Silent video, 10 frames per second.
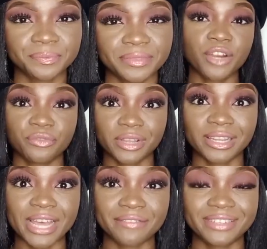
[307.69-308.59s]
in real
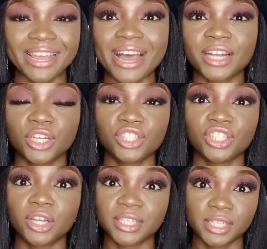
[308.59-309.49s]
life, they had
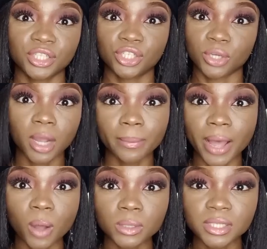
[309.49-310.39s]
nothing to talk
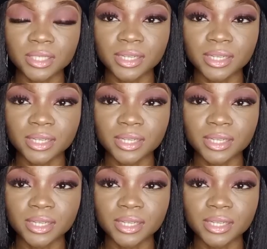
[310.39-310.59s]
about.